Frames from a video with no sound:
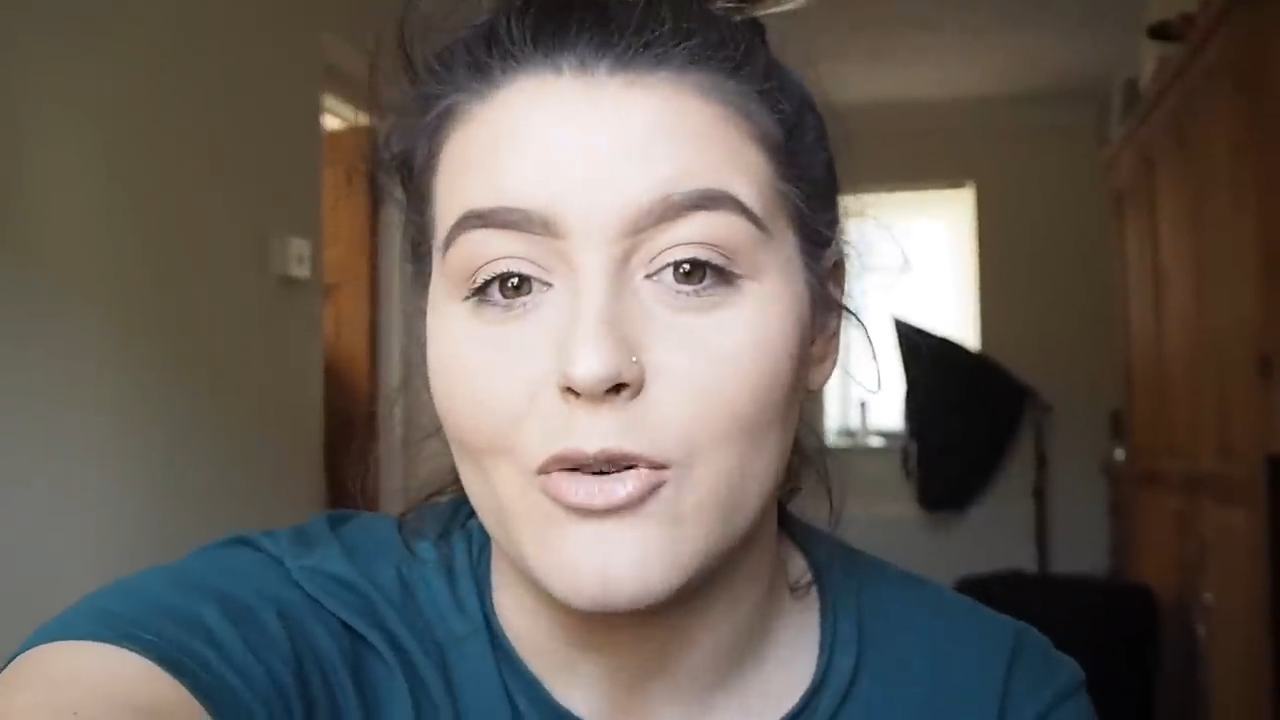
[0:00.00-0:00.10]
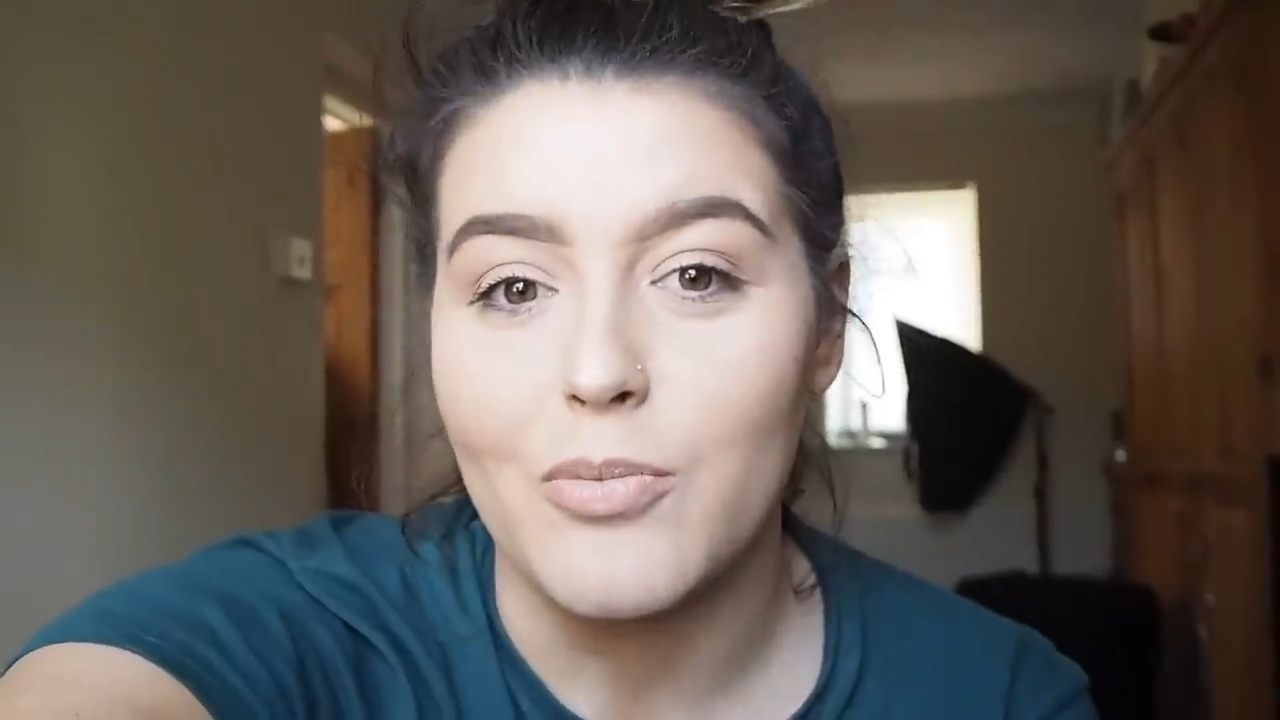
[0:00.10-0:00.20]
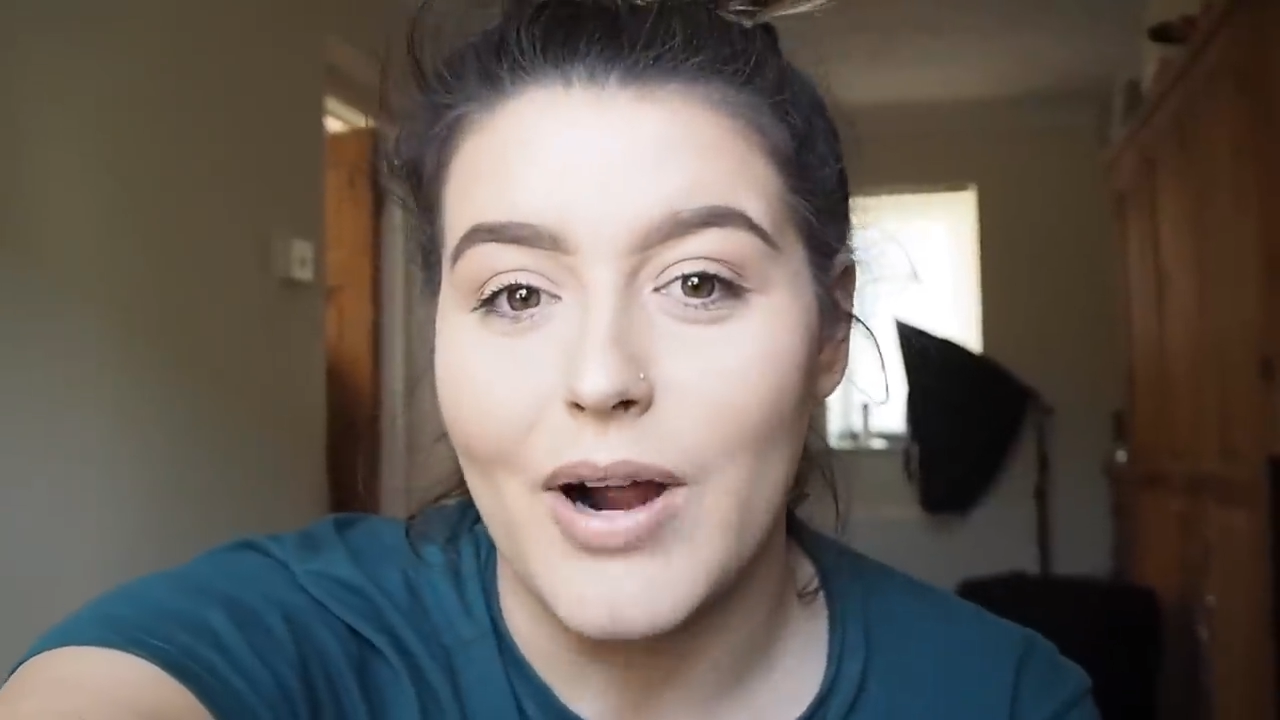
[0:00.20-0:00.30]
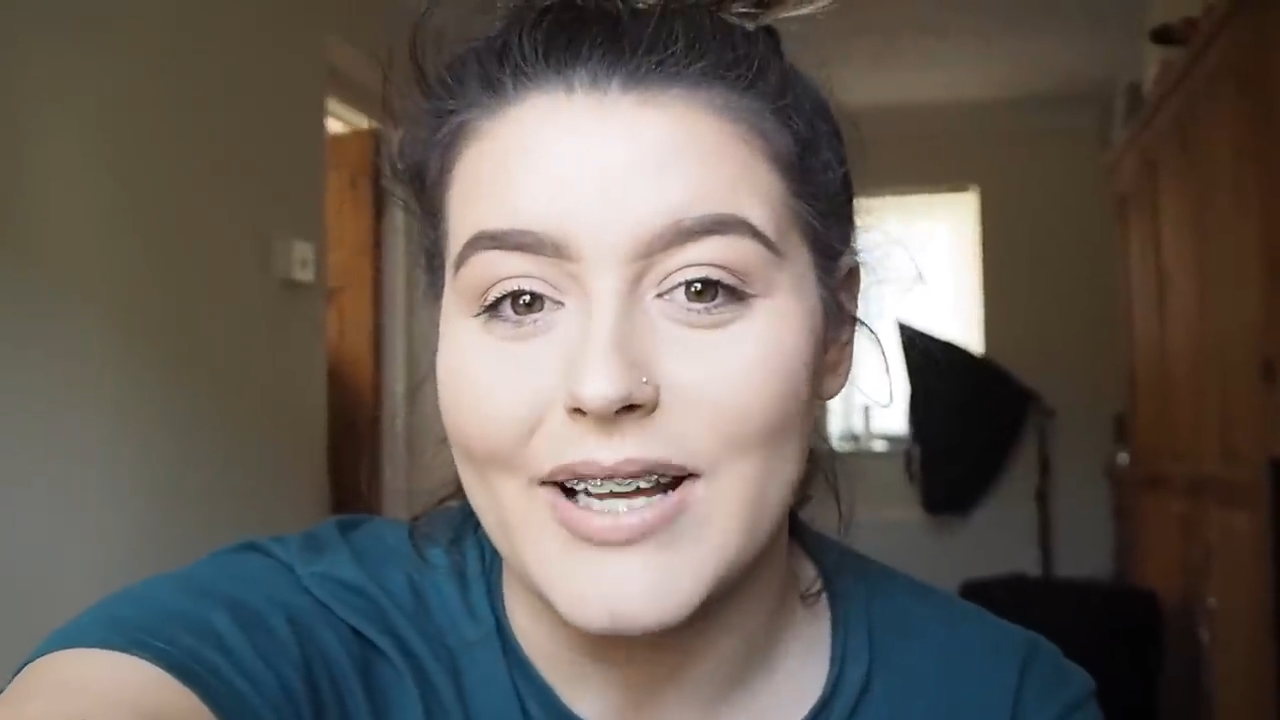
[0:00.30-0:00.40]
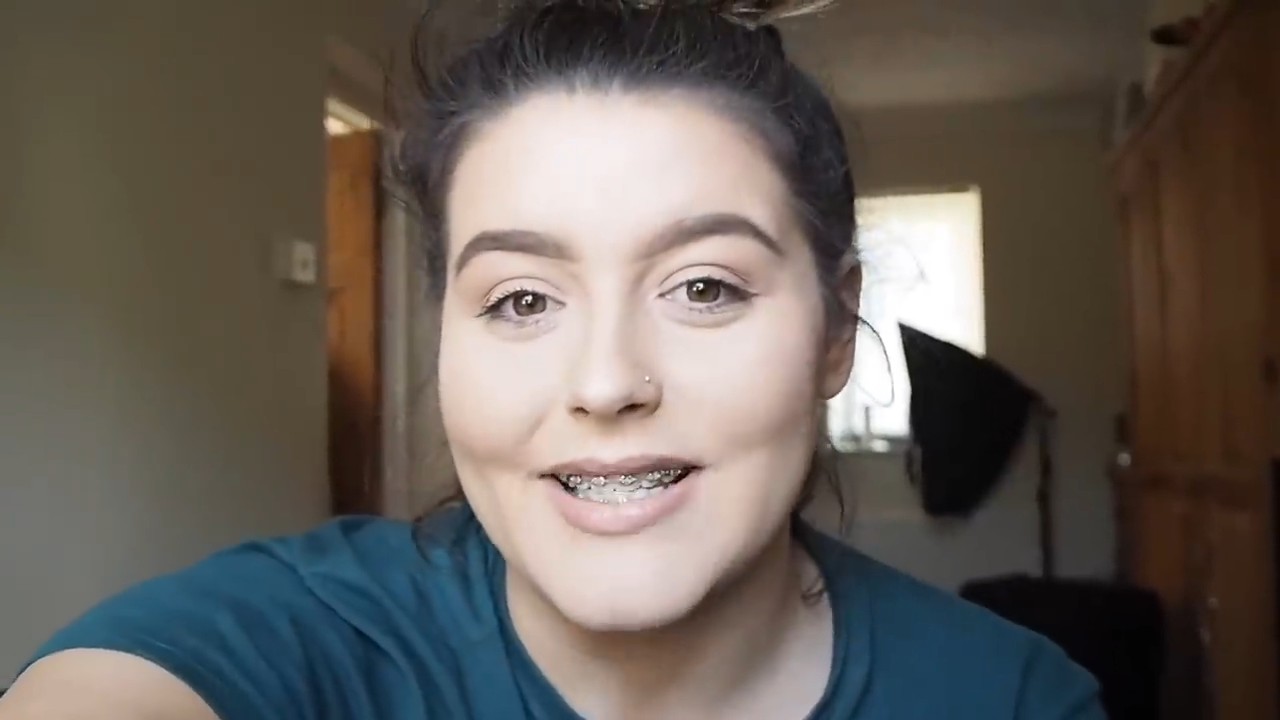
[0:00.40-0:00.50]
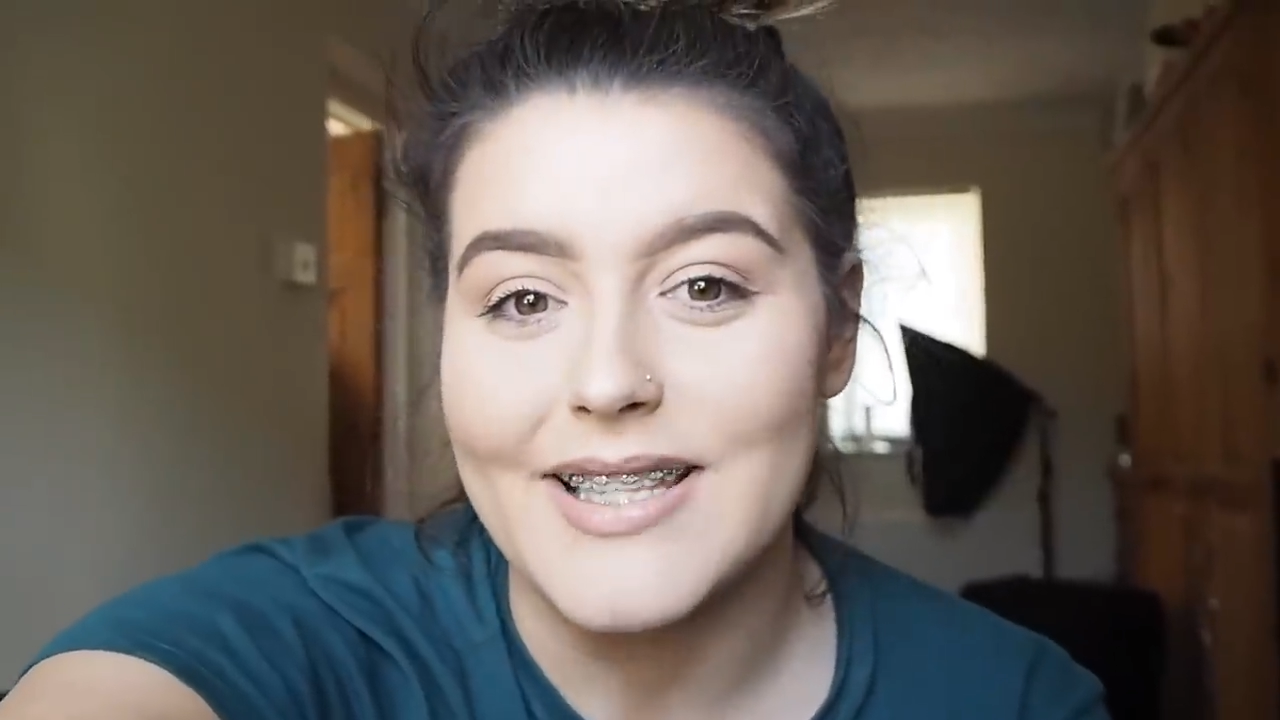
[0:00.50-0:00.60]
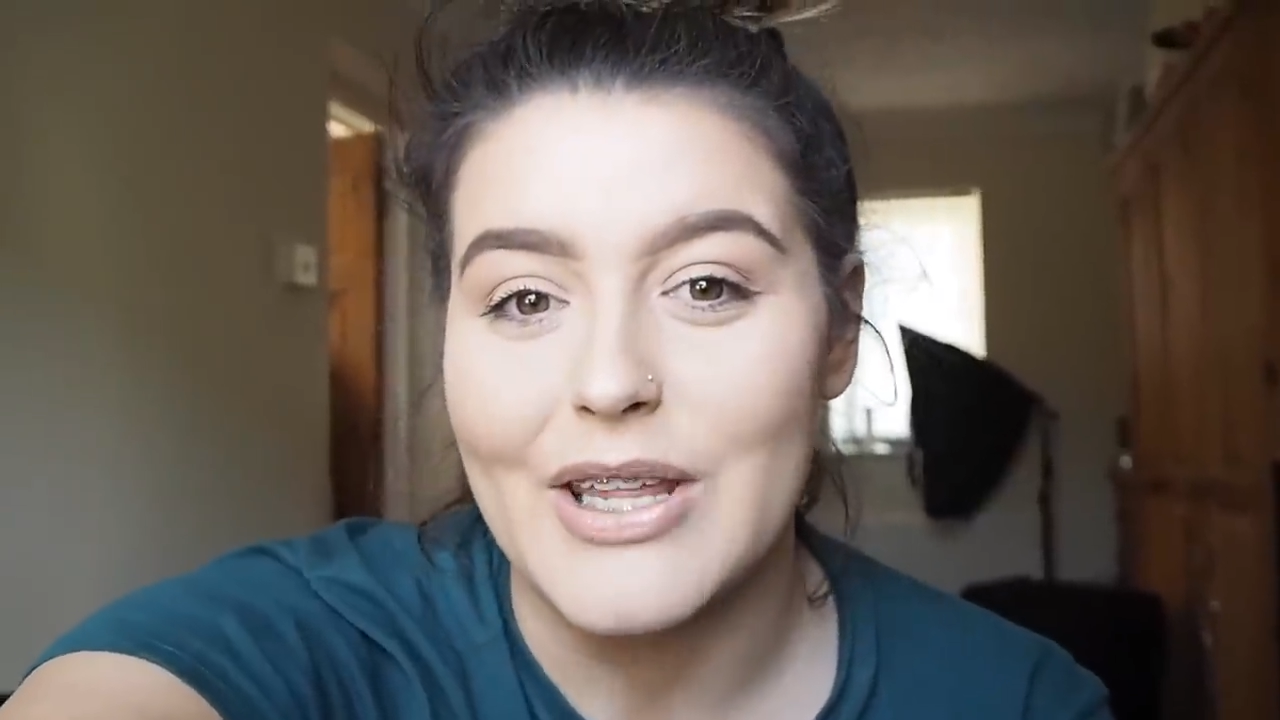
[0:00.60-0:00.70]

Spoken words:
cool brand